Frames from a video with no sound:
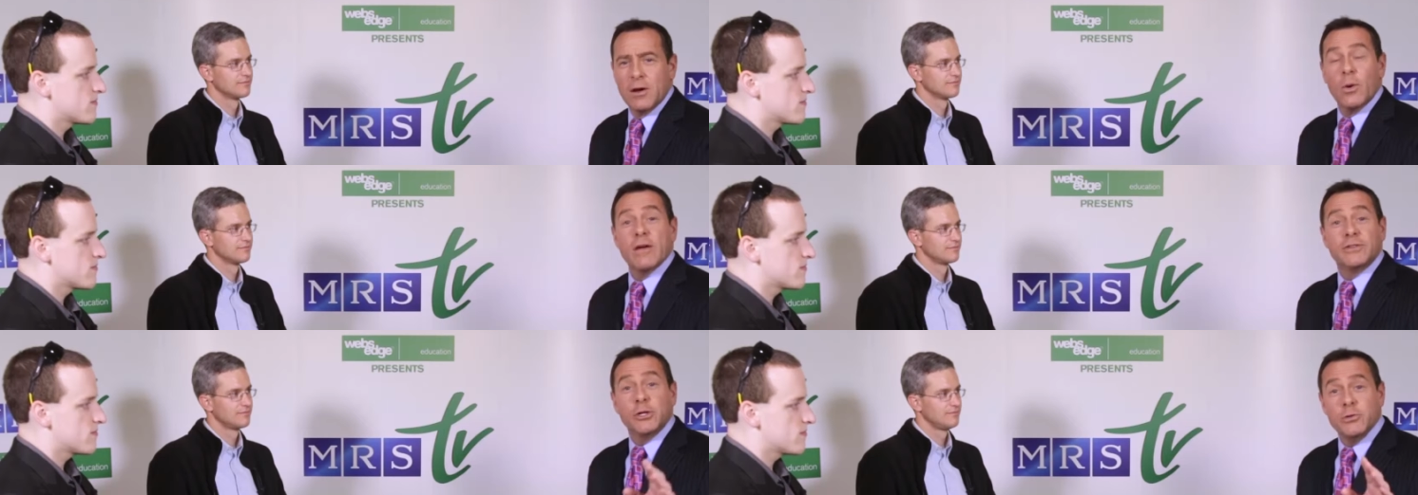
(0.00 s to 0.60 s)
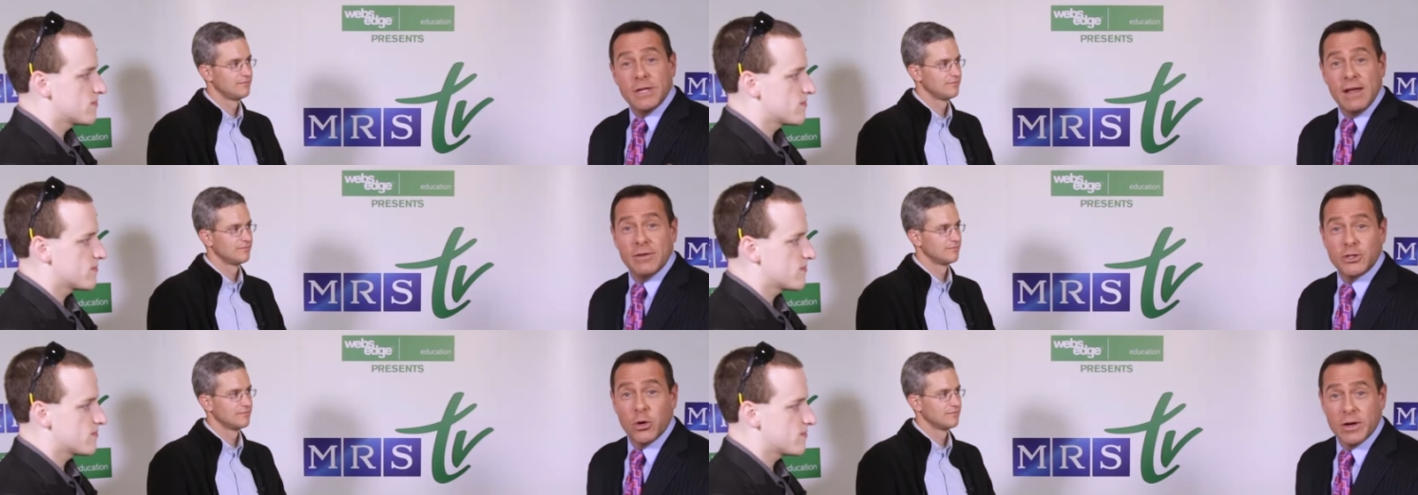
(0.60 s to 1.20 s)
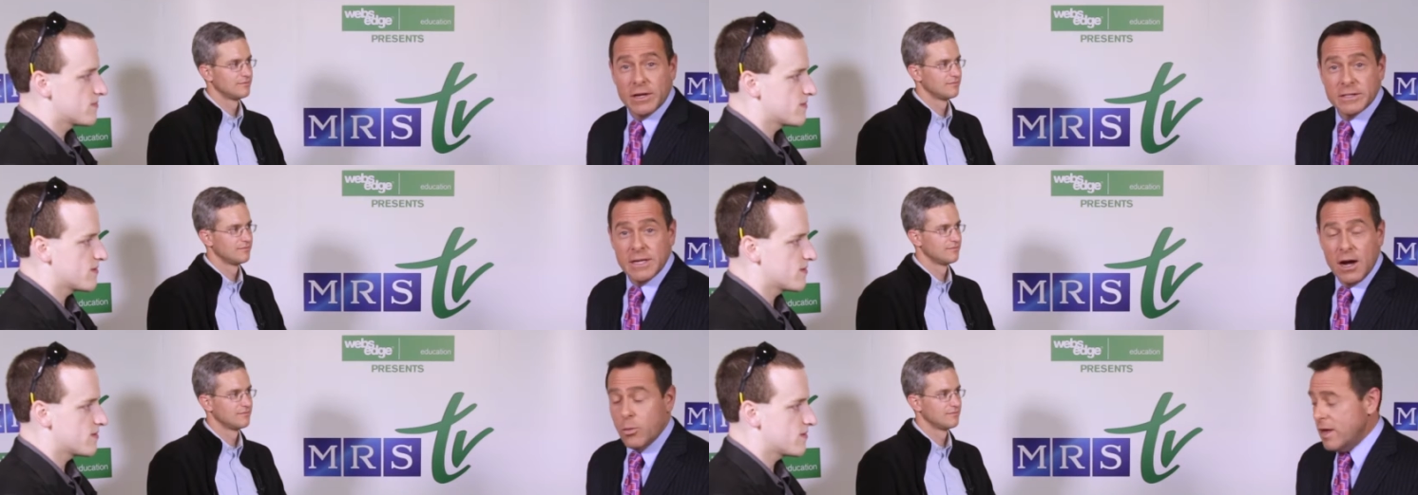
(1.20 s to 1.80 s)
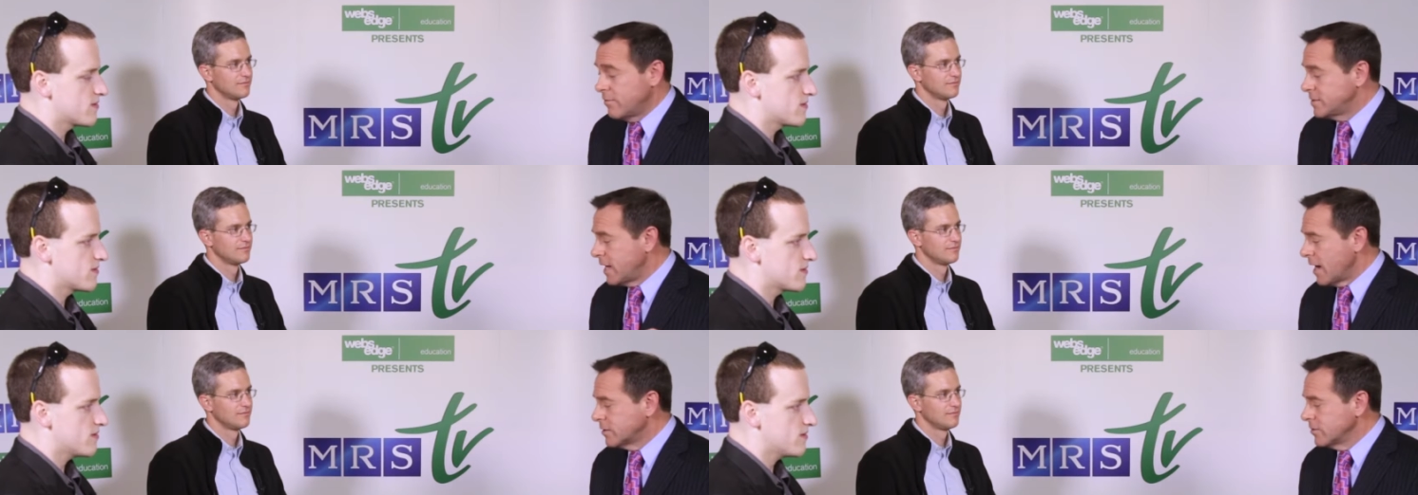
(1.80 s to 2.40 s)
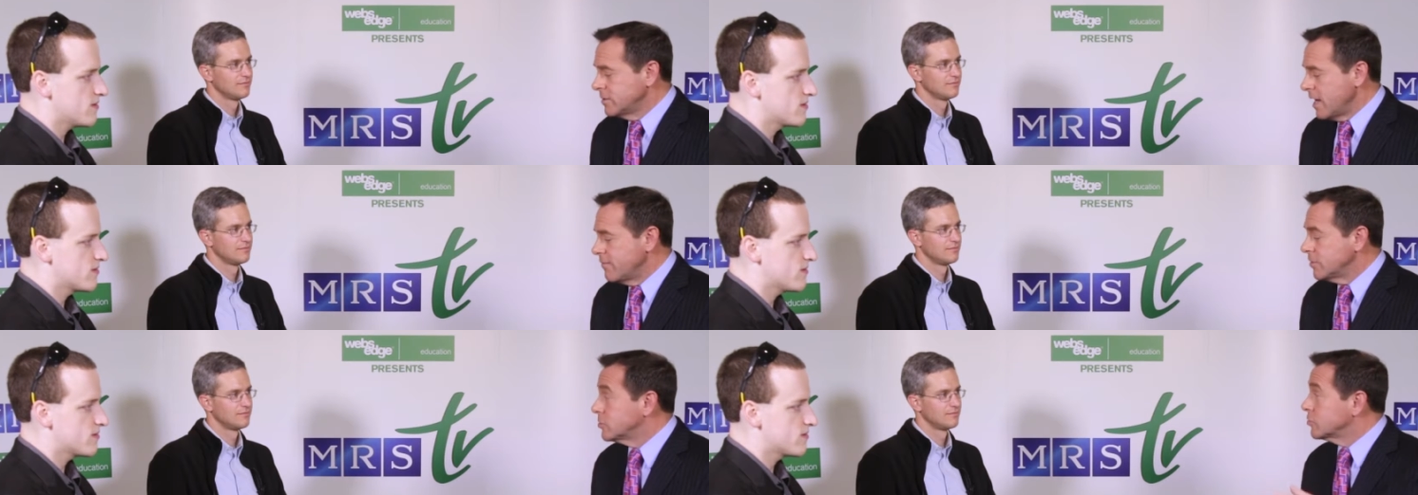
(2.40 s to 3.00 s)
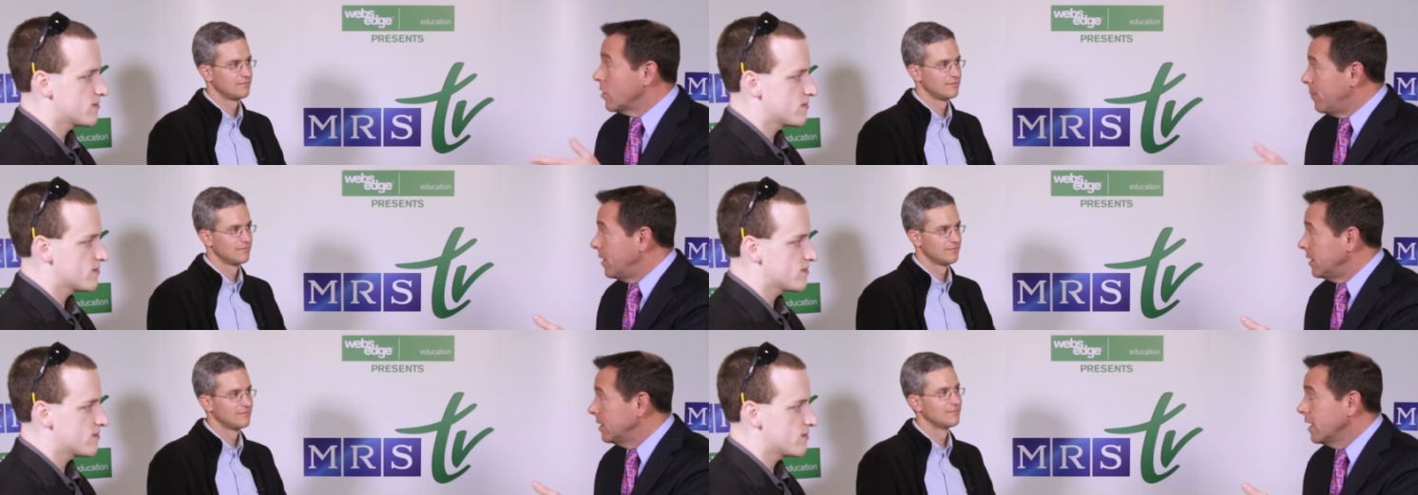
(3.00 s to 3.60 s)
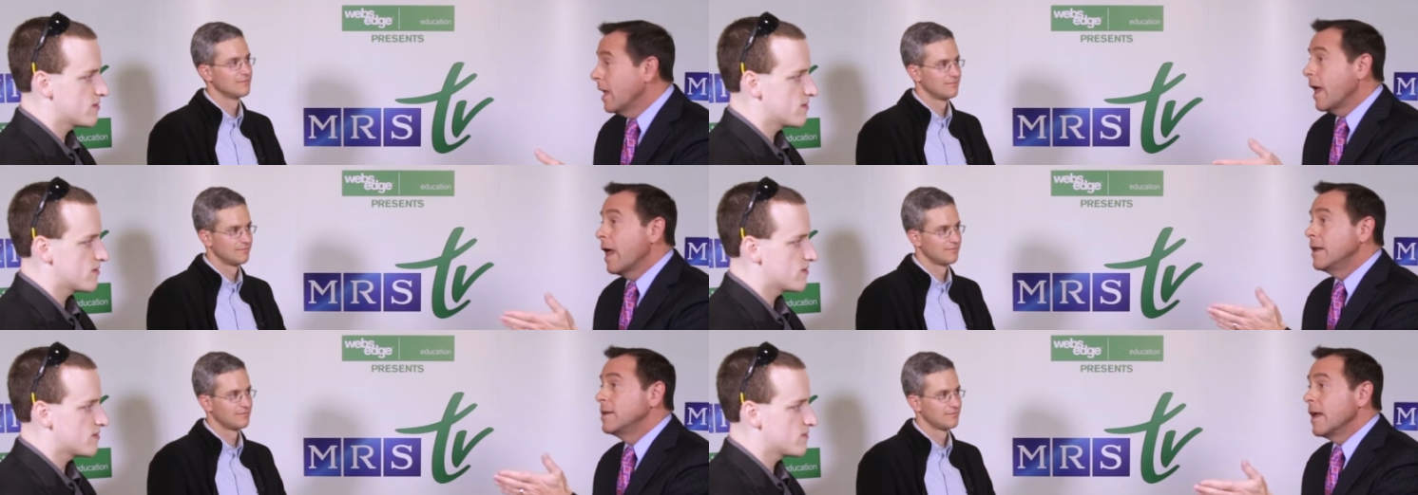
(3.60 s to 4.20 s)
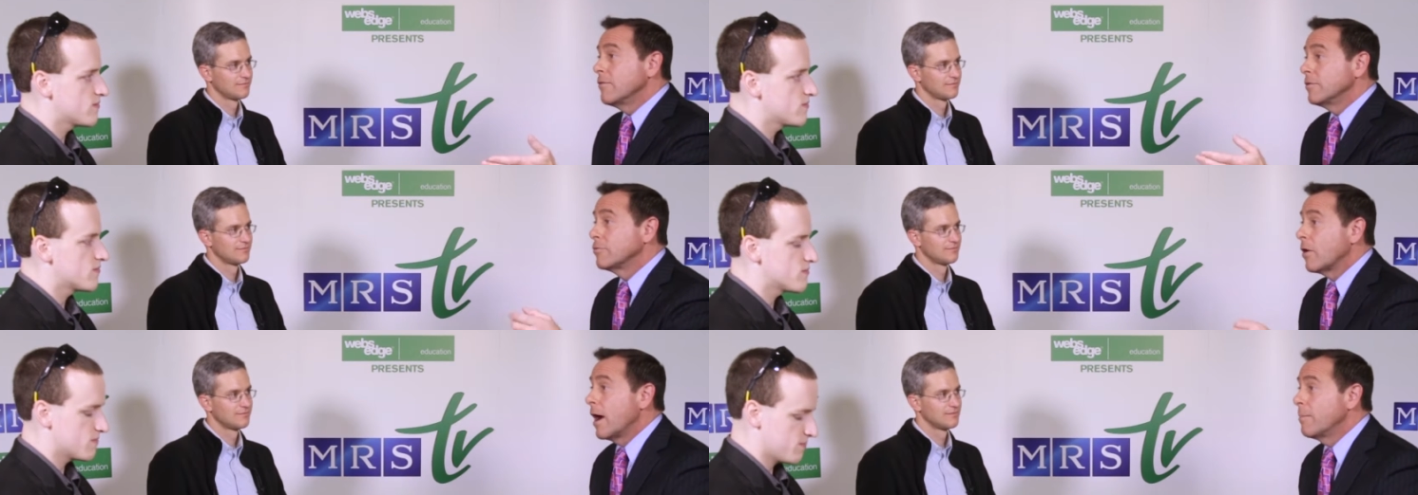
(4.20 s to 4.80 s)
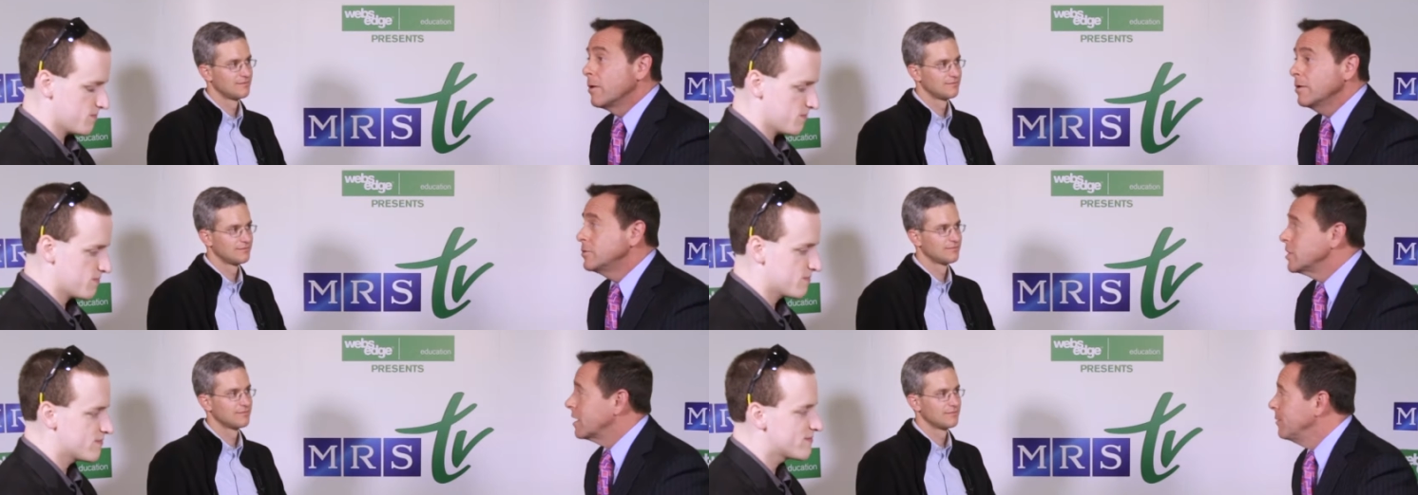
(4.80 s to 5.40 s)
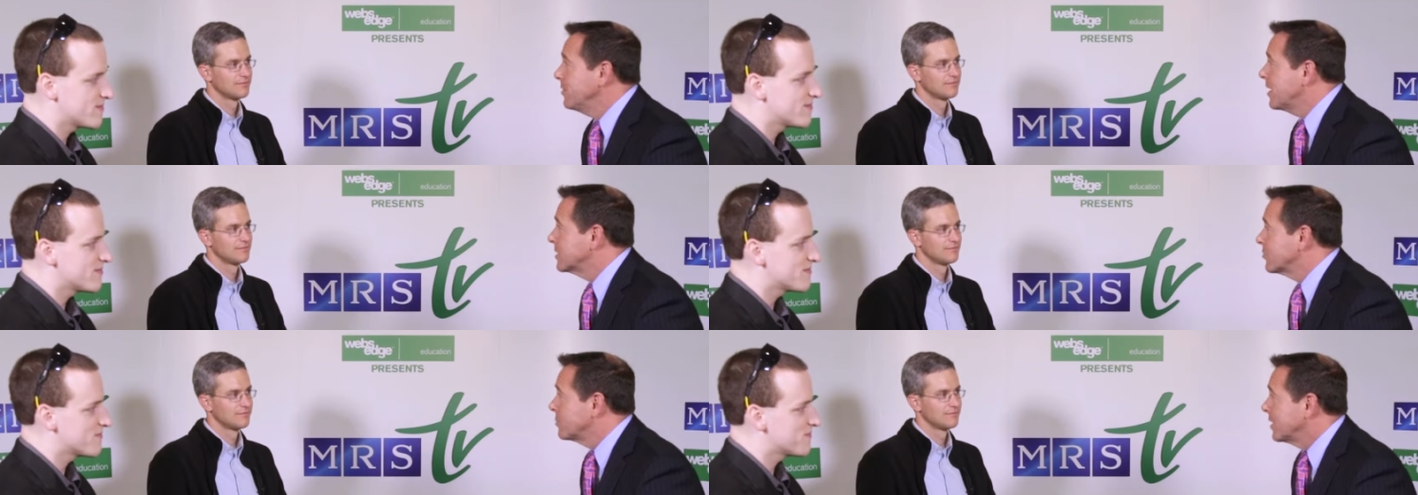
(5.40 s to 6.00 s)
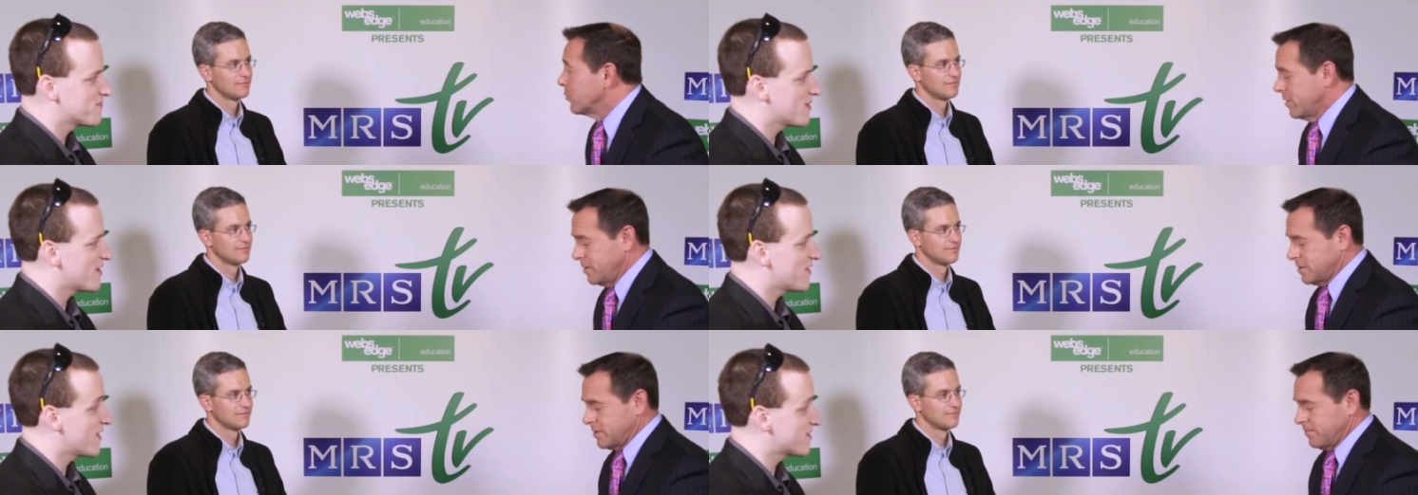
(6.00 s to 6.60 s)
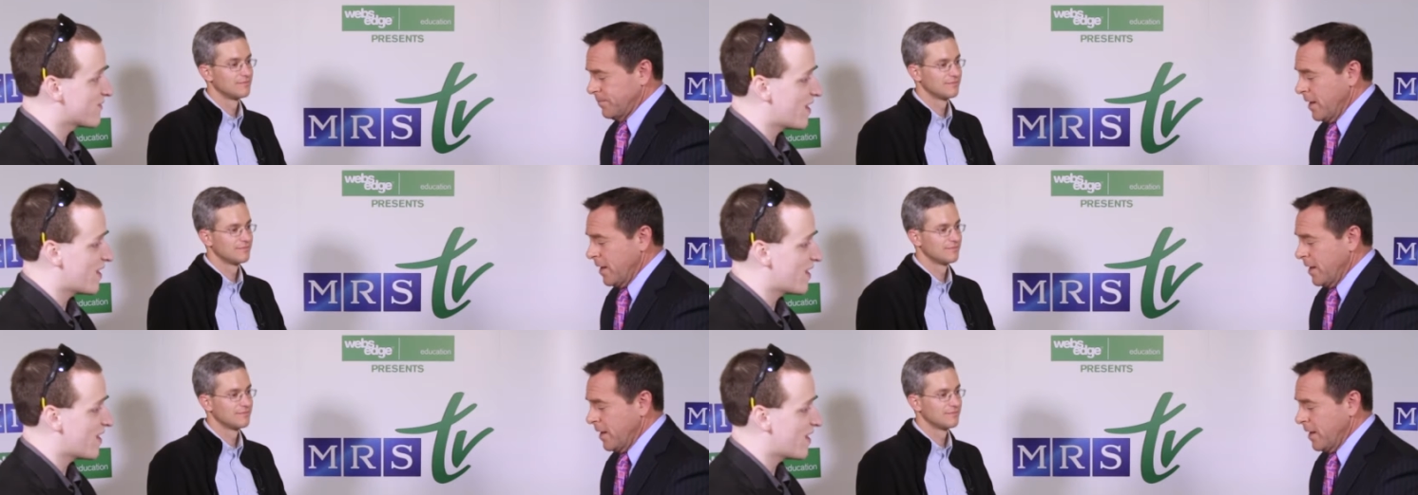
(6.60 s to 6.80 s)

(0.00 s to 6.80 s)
Speaker 1: We have two Davids joining us now. We have Dr. David Strubbe and David Freiberg. Gentlemen, thanks for being with us.